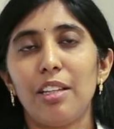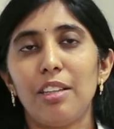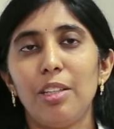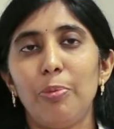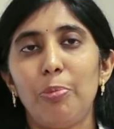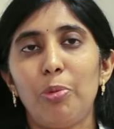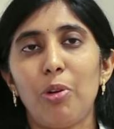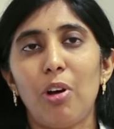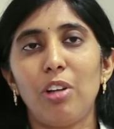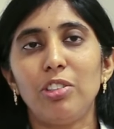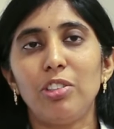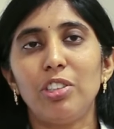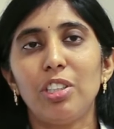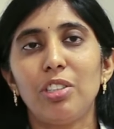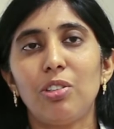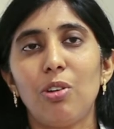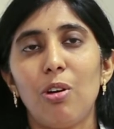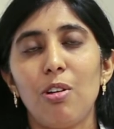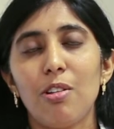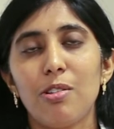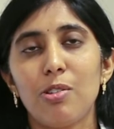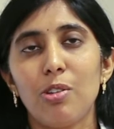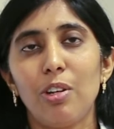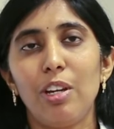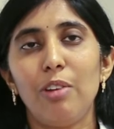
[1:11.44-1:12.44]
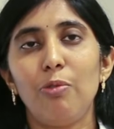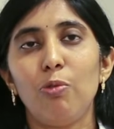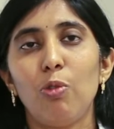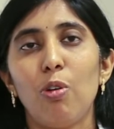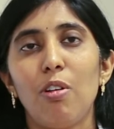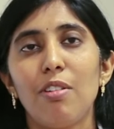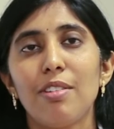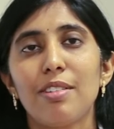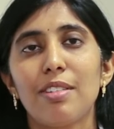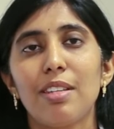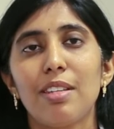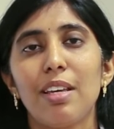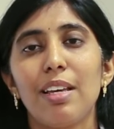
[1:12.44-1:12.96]
The project also
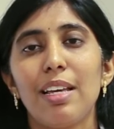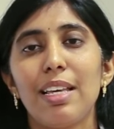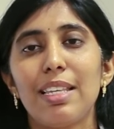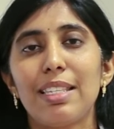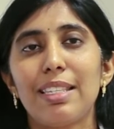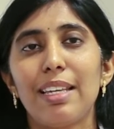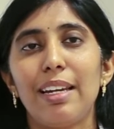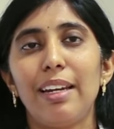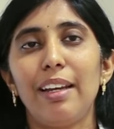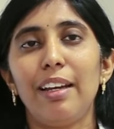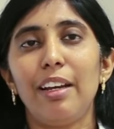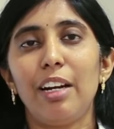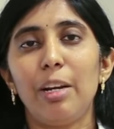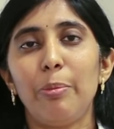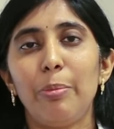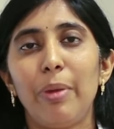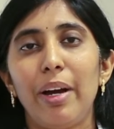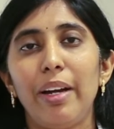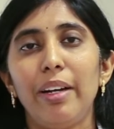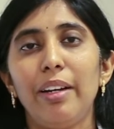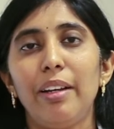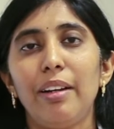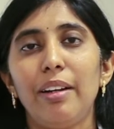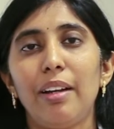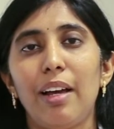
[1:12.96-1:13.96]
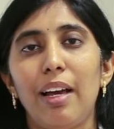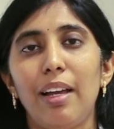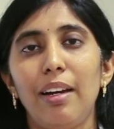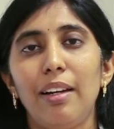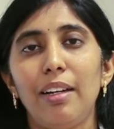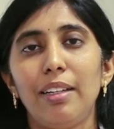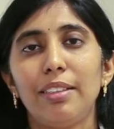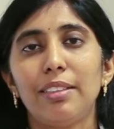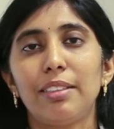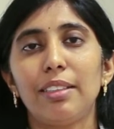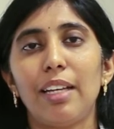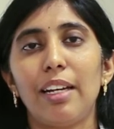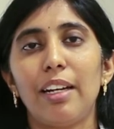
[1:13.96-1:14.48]
involves sending reminder
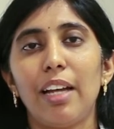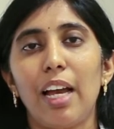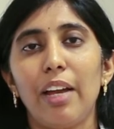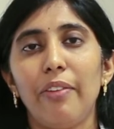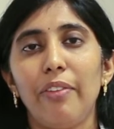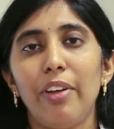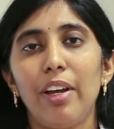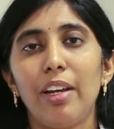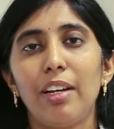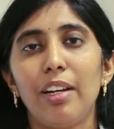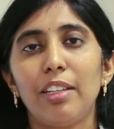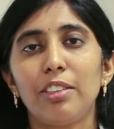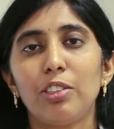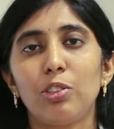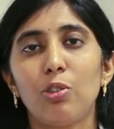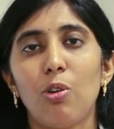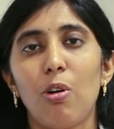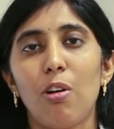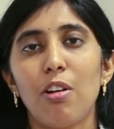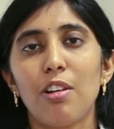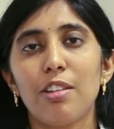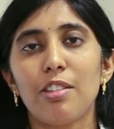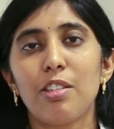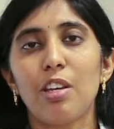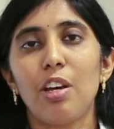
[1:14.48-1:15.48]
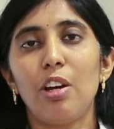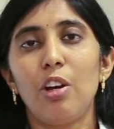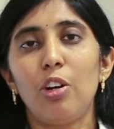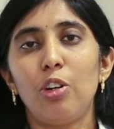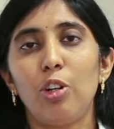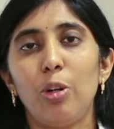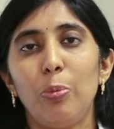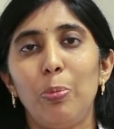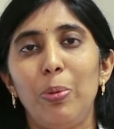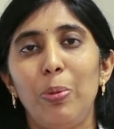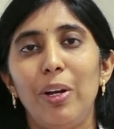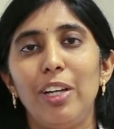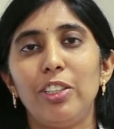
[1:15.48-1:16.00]
alerts and I V R S calls
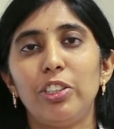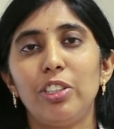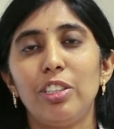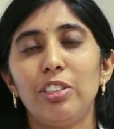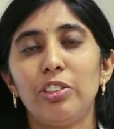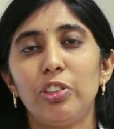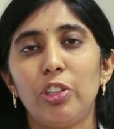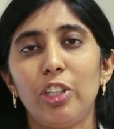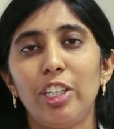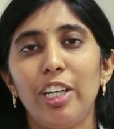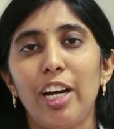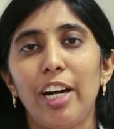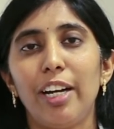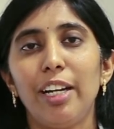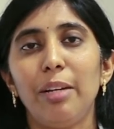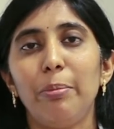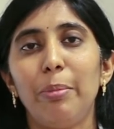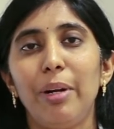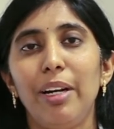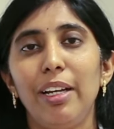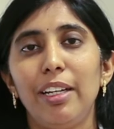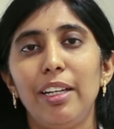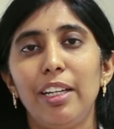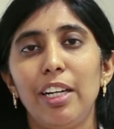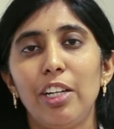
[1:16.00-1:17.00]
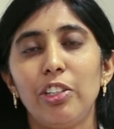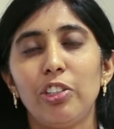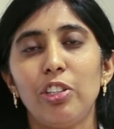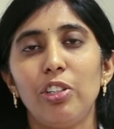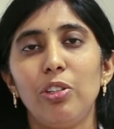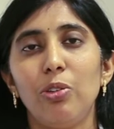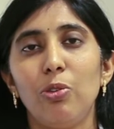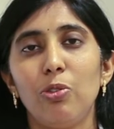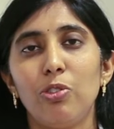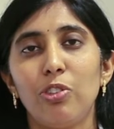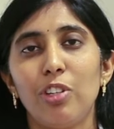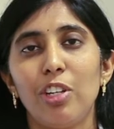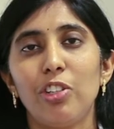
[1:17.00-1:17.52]
to patients regarding
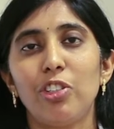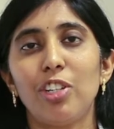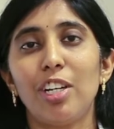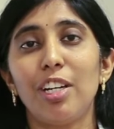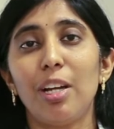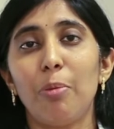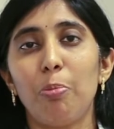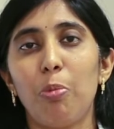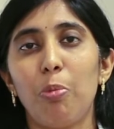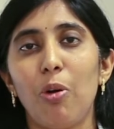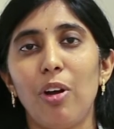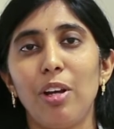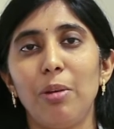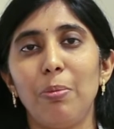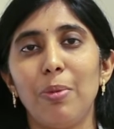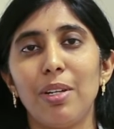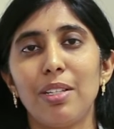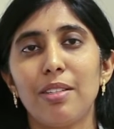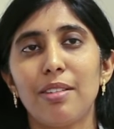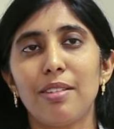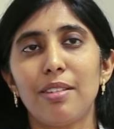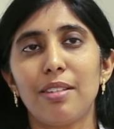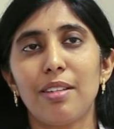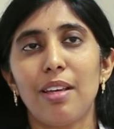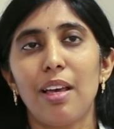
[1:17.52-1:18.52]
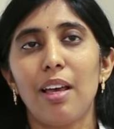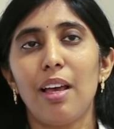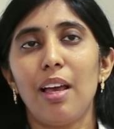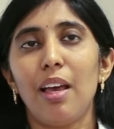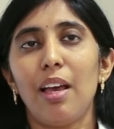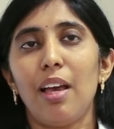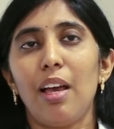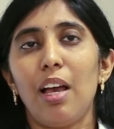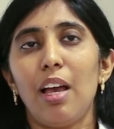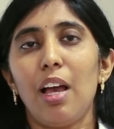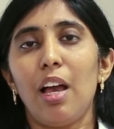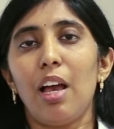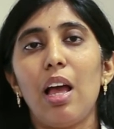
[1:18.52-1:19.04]
medication usage and appointments.
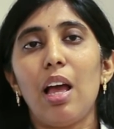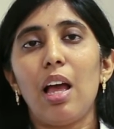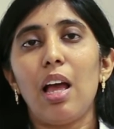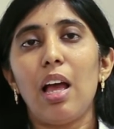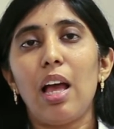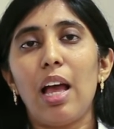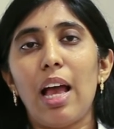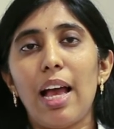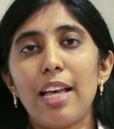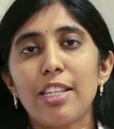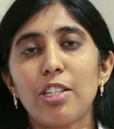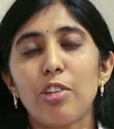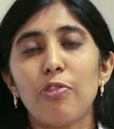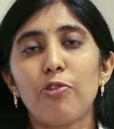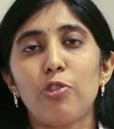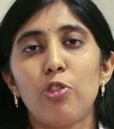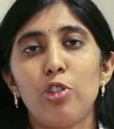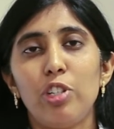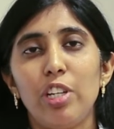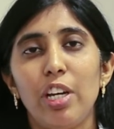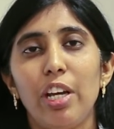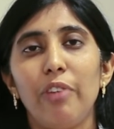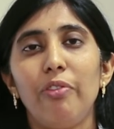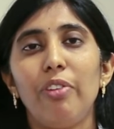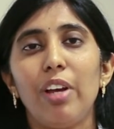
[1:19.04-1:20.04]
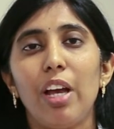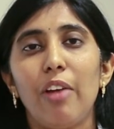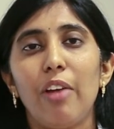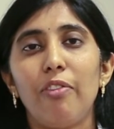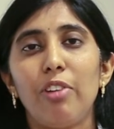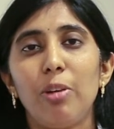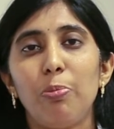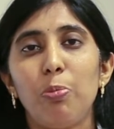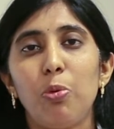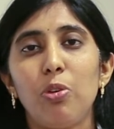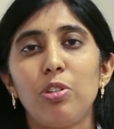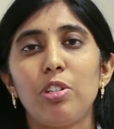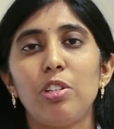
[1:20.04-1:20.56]
As of today, we have
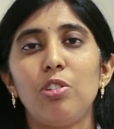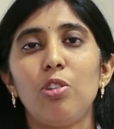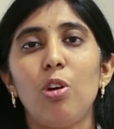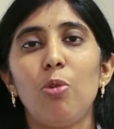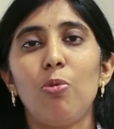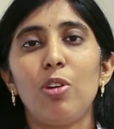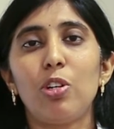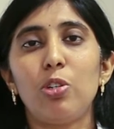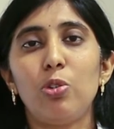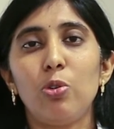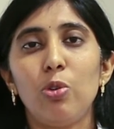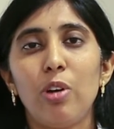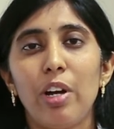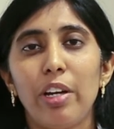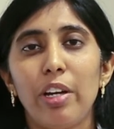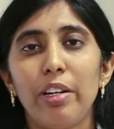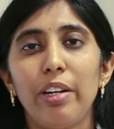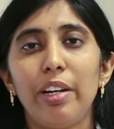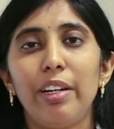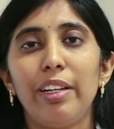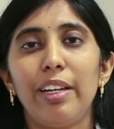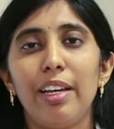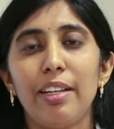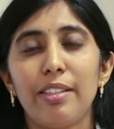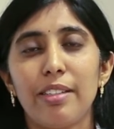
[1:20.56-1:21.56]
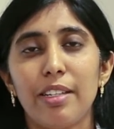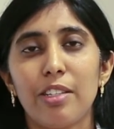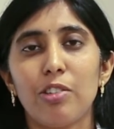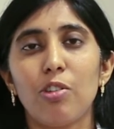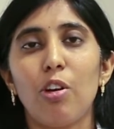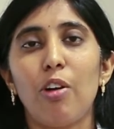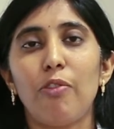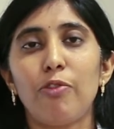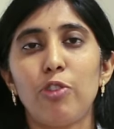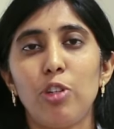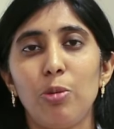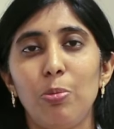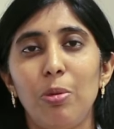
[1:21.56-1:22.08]
reported over two hundred cases
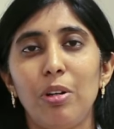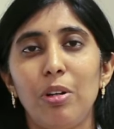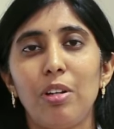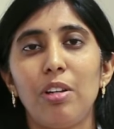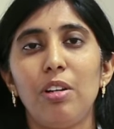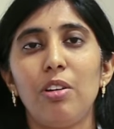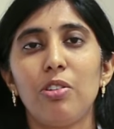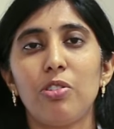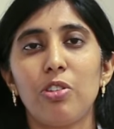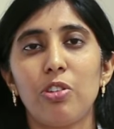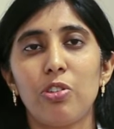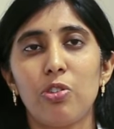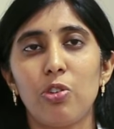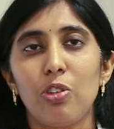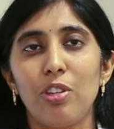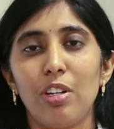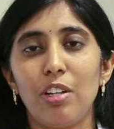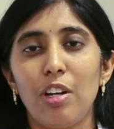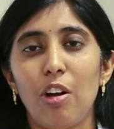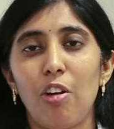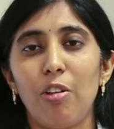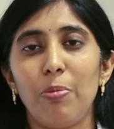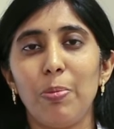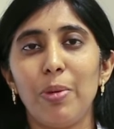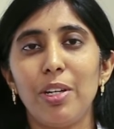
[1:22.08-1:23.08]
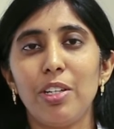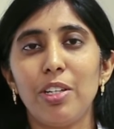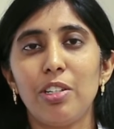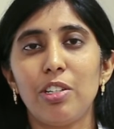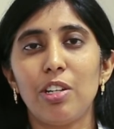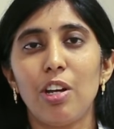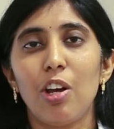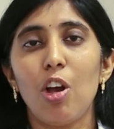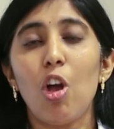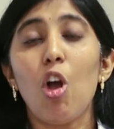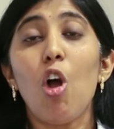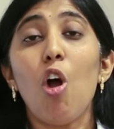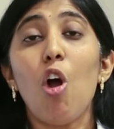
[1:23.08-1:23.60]
of tuberculosis to the government,